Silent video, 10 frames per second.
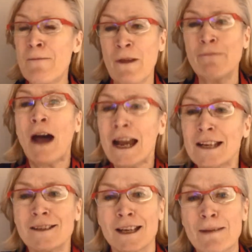the
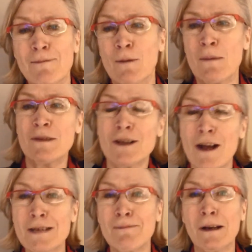fight to keep the women's
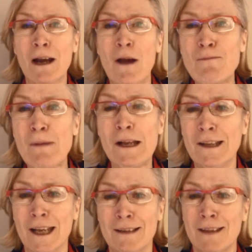hospital
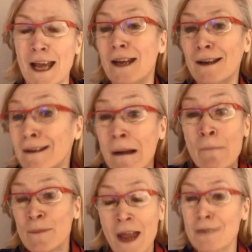open that then
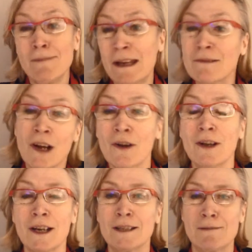had me
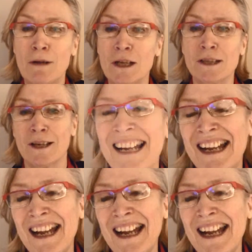recruited to politics.